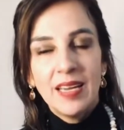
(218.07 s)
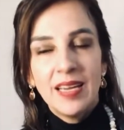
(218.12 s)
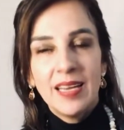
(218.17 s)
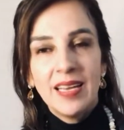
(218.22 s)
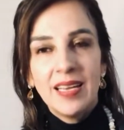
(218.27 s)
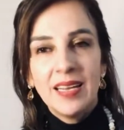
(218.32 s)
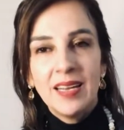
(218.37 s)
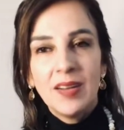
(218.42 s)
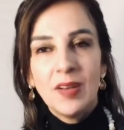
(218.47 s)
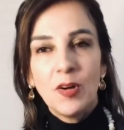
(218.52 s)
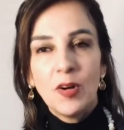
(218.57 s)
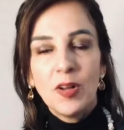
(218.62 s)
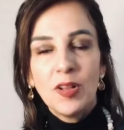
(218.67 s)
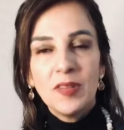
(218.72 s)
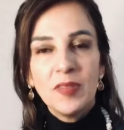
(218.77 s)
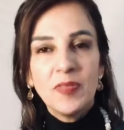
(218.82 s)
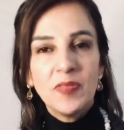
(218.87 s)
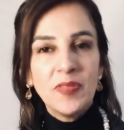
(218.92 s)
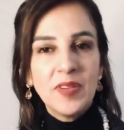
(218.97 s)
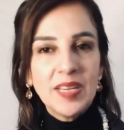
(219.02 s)
and all
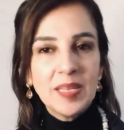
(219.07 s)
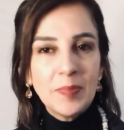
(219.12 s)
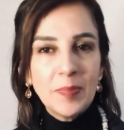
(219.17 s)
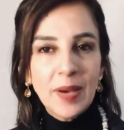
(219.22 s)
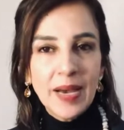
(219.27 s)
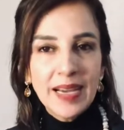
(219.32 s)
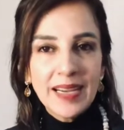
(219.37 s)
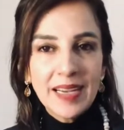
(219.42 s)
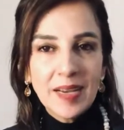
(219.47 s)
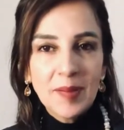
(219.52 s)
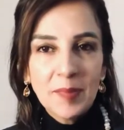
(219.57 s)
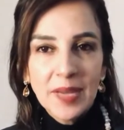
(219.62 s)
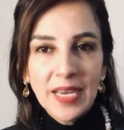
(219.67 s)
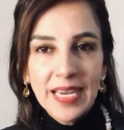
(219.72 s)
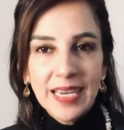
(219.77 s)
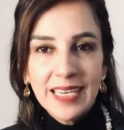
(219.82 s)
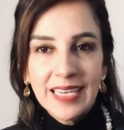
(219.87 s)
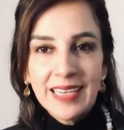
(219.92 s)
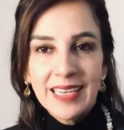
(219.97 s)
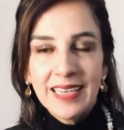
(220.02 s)
the feedback I'm
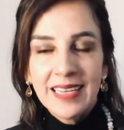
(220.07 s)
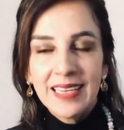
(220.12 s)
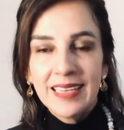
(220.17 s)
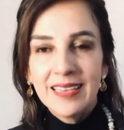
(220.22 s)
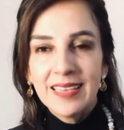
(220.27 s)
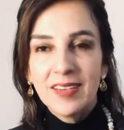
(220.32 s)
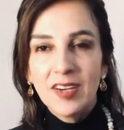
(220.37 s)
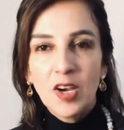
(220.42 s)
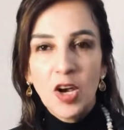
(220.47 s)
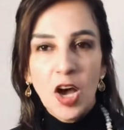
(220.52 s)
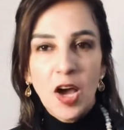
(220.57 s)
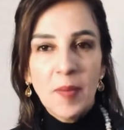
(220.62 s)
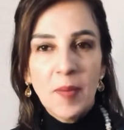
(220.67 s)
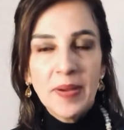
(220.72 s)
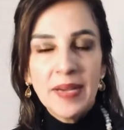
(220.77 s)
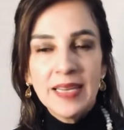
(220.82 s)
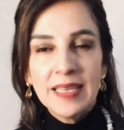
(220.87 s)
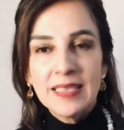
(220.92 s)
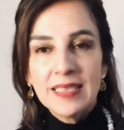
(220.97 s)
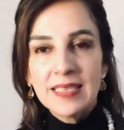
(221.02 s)
getting and the
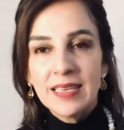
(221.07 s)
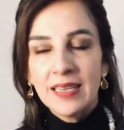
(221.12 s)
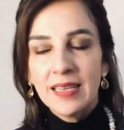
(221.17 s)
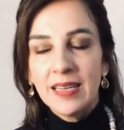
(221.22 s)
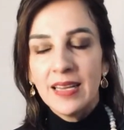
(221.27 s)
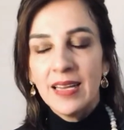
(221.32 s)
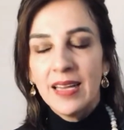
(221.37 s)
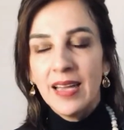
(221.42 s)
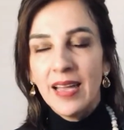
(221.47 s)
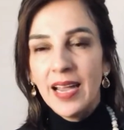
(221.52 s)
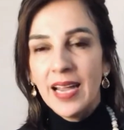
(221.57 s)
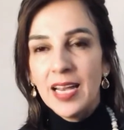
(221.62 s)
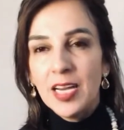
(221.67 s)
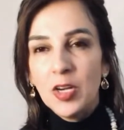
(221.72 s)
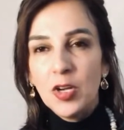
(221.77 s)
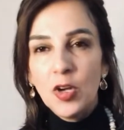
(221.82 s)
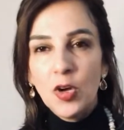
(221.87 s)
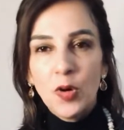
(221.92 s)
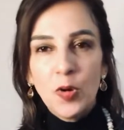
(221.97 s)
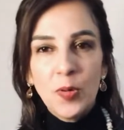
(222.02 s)
comments,
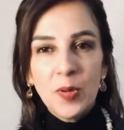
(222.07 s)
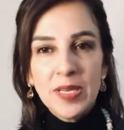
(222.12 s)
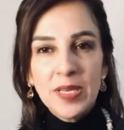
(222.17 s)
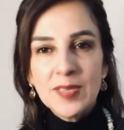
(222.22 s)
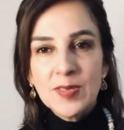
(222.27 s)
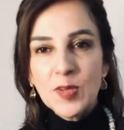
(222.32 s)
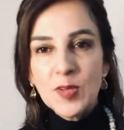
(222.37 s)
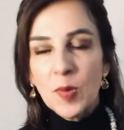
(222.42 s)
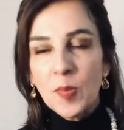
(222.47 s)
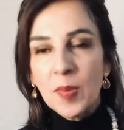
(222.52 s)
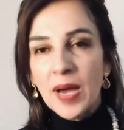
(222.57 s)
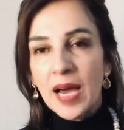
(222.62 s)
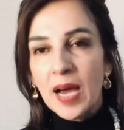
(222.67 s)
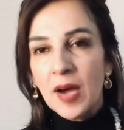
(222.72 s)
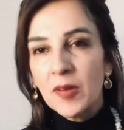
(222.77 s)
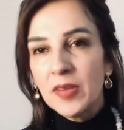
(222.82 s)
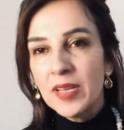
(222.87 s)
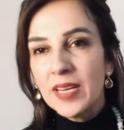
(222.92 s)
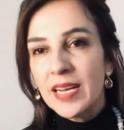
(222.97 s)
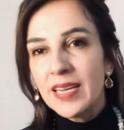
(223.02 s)
and knowing
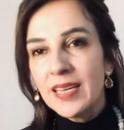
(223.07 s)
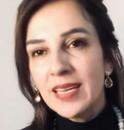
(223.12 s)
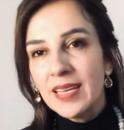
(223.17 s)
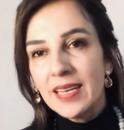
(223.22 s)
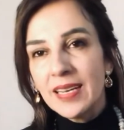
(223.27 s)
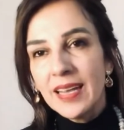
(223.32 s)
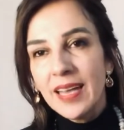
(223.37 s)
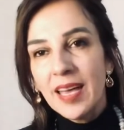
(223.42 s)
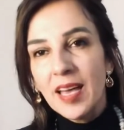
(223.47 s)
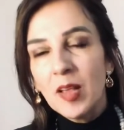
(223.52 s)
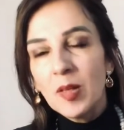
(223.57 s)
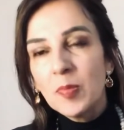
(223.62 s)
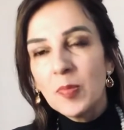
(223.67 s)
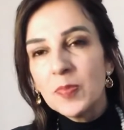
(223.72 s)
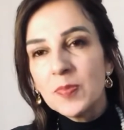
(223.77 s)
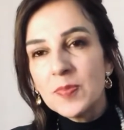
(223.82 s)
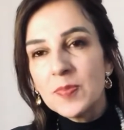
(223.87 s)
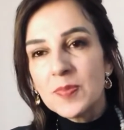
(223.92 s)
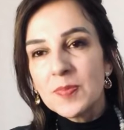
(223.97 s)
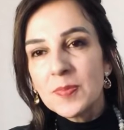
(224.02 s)
somehow that I can help,
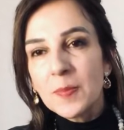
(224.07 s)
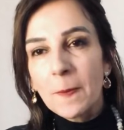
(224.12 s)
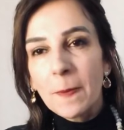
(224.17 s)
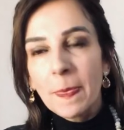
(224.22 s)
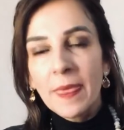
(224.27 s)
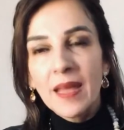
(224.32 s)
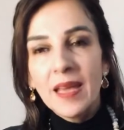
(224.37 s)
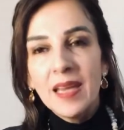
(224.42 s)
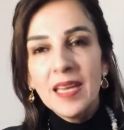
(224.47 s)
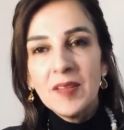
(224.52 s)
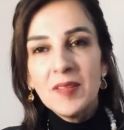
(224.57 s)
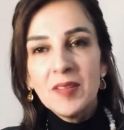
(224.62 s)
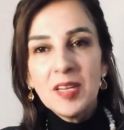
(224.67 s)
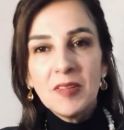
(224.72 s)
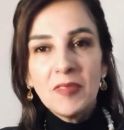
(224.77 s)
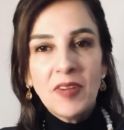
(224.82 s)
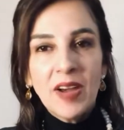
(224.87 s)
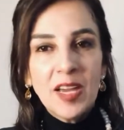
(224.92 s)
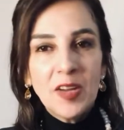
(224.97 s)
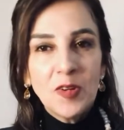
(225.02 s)
even
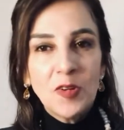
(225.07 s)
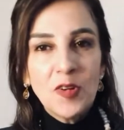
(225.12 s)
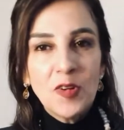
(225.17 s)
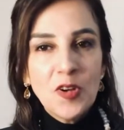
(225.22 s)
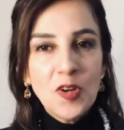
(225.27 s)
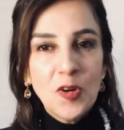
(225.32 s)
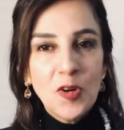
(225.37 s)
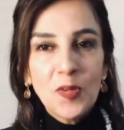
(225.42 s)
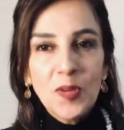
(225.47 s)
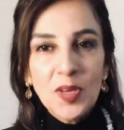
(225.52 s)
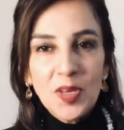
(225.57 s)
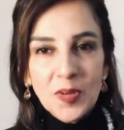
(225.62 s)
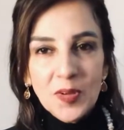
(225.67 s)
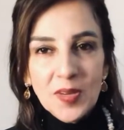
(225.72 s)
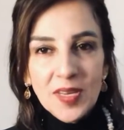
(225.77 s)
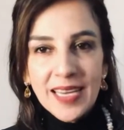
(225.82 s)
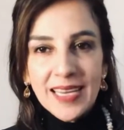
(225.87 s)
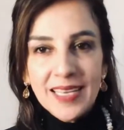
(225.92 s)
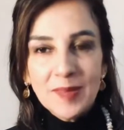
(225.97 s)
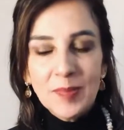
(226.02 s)
if I don't know you
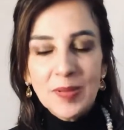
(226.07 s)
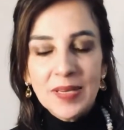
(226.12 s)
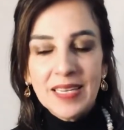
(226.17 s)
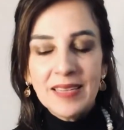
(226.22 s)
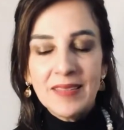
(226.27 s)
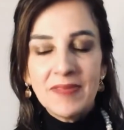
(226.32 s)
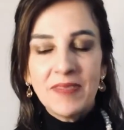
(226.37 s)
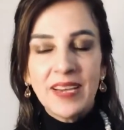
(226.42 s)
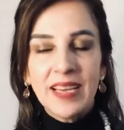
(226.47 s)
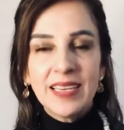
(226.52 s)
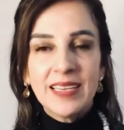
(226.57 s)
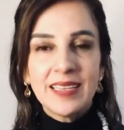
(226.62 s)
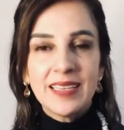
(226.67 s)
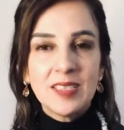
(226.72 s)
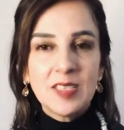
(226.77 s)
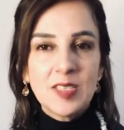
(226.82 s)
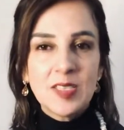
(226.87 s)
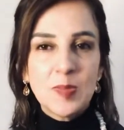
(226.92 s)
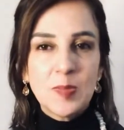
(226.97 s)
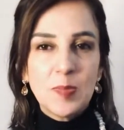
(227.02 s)
yet, but if I can
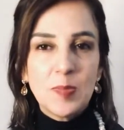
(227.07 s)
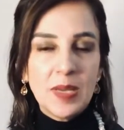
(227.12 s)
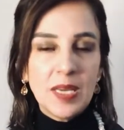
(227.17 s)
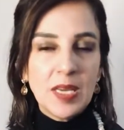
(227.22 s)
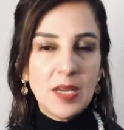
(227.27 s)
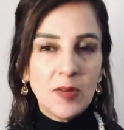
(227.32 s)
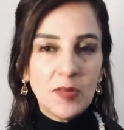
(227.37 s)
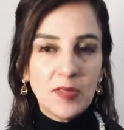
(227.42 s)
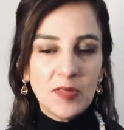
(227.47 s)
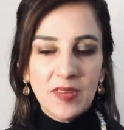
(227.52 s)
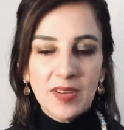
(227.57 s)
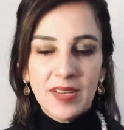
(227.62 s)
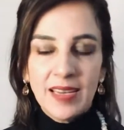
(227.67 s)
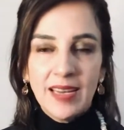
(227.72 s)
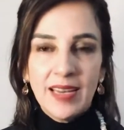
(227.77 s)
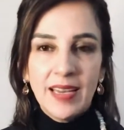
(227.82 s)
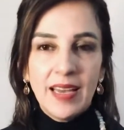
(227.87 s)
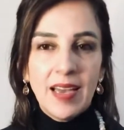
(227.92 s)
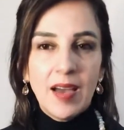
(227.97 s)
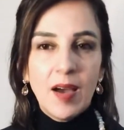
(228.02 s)
just be of
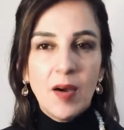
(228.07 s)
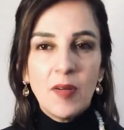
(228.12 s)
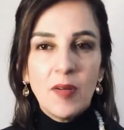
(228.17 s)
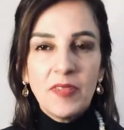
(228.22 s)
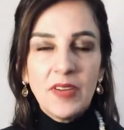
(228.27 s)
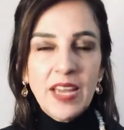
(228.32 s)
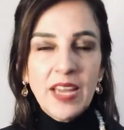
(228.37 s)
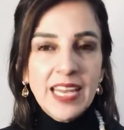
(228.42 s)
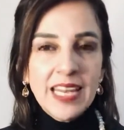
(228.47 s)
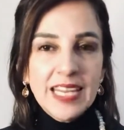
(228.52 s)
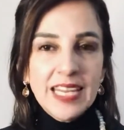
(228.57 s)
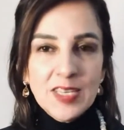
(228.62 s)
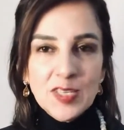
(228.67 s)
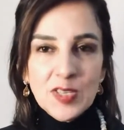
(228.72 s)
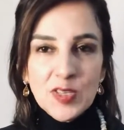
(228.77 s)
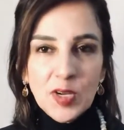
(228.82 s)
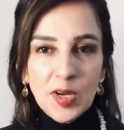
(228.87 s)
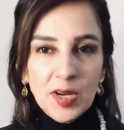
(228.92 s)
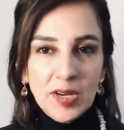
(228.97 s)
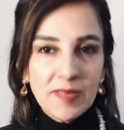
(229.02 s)
any
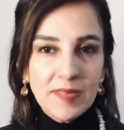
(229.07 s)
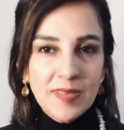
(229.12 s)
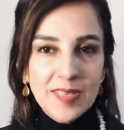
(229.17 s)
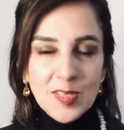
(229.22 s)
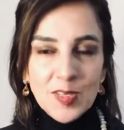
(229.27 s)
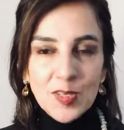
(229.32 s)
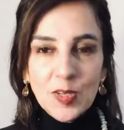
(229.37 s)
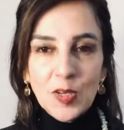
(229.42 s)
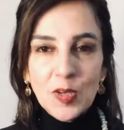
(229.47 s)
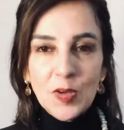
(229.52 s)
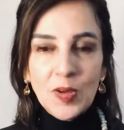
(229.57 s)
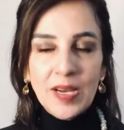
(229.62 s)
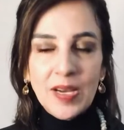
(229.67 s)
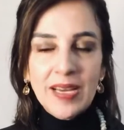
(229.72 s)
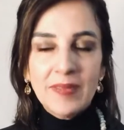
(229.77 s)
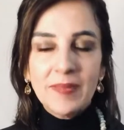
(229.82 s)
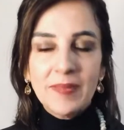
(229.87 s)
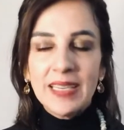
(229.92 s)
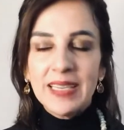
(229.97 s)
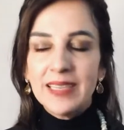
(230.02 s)
service to you,
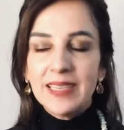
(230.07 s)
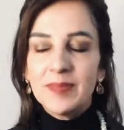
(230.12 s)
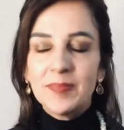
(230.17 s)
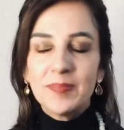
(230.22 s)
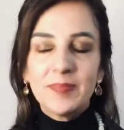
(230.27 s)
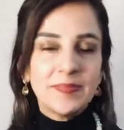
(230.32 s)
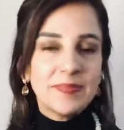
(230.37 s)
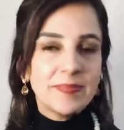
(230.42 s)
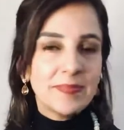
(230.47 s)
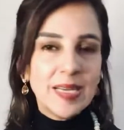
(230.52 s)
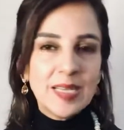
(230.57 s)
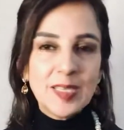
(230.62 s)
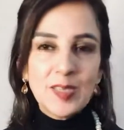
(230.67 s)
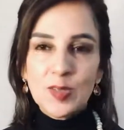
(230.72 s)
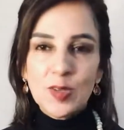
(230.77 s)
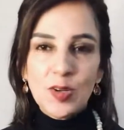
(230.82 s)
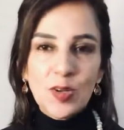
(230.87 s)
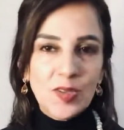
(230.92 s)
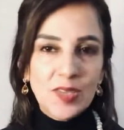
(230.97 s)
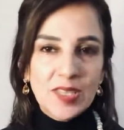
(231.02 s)
I'm like, my
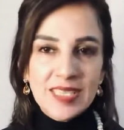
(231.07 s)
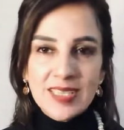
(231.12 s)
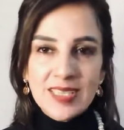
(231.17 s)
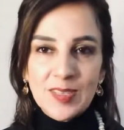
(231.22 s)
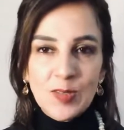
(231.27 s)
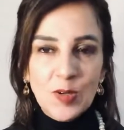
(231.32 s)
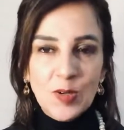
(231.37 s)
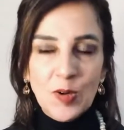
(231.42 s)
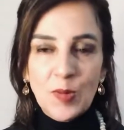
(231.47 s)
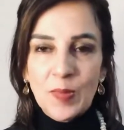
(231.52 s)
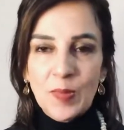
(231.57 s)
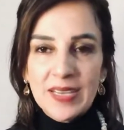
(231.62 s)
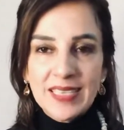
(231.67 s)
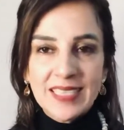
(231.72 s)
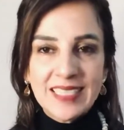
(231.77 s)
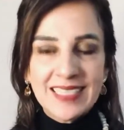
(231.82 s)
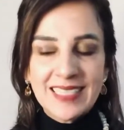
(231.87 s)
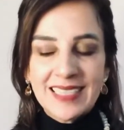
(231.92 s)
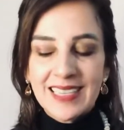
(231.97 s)
soul is so much